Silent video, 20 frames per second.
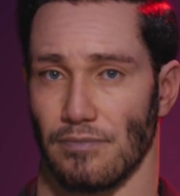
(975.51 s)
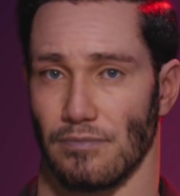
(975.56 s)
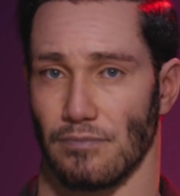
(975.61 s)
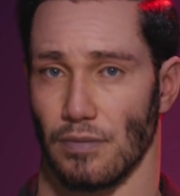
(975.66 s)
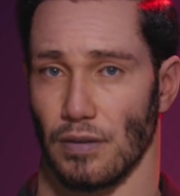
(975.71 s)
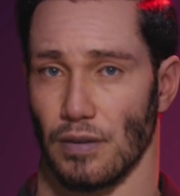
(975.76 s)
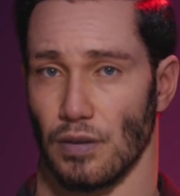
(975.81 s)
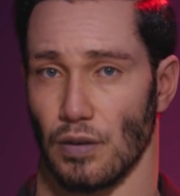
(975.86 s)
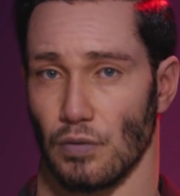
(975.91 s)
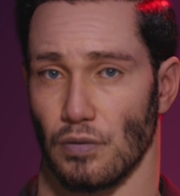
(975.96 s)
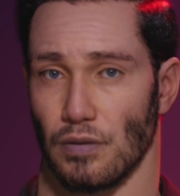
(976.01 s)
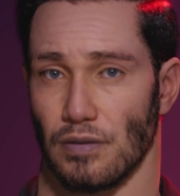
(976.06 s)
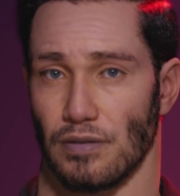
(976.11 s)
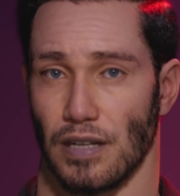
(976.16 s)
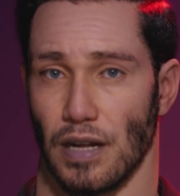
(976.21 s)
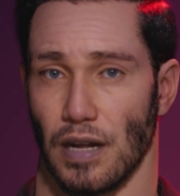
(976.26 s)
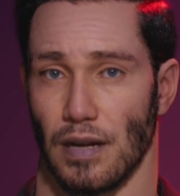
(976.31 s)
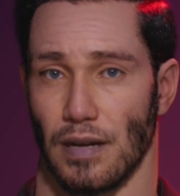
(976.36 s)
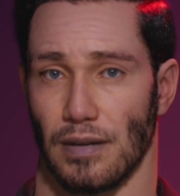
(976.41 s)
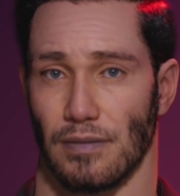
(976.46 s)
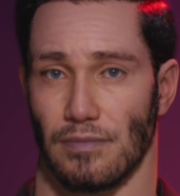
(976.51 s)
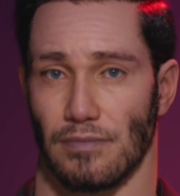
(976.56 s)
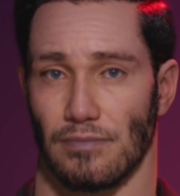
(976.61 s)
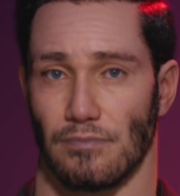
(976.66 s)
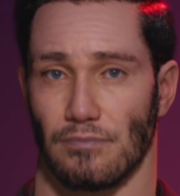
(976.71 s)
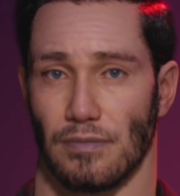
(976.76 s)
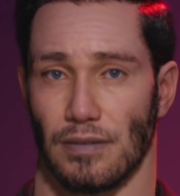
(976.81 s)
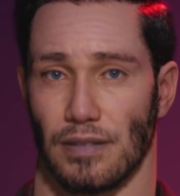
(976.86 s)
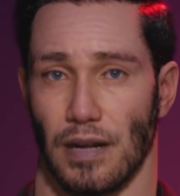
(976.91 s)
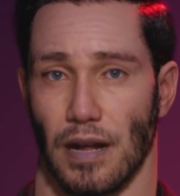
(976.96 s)
But over time,
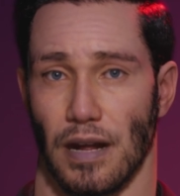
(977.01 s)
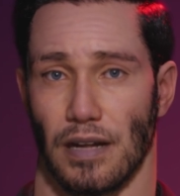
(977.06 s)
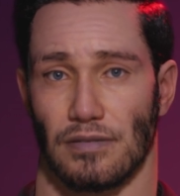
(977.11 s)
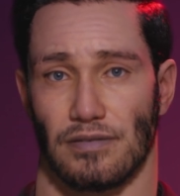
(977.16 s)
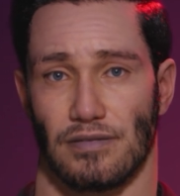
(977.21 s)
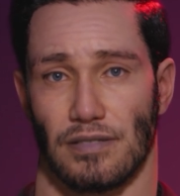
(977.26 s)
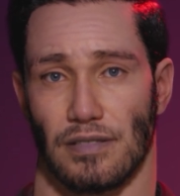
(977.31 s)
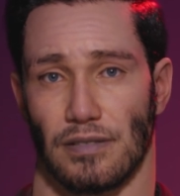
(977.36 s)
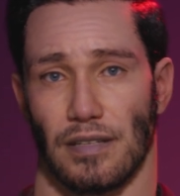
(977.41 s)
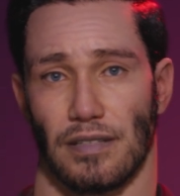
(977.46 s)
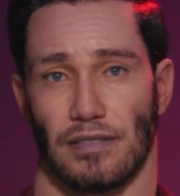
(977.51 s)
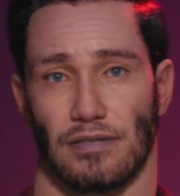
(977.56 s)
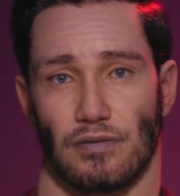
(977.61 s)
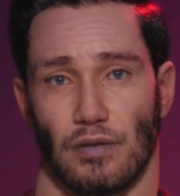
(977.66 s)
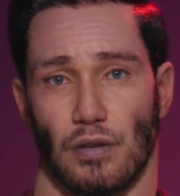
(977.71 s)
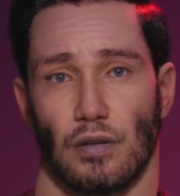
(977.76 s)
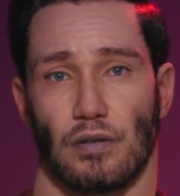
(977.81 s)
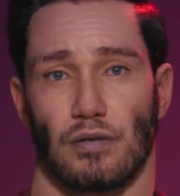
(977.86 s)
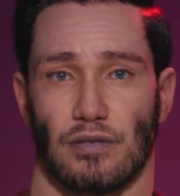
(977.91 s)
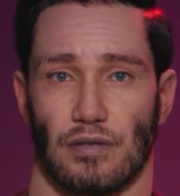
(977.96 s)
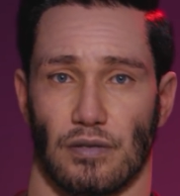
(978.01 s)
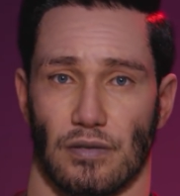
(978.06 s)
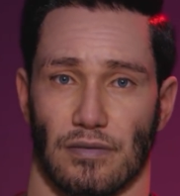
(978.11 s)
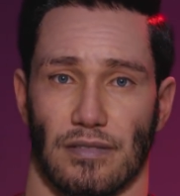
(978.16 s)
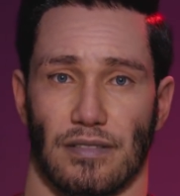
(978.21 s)
the constant exposure to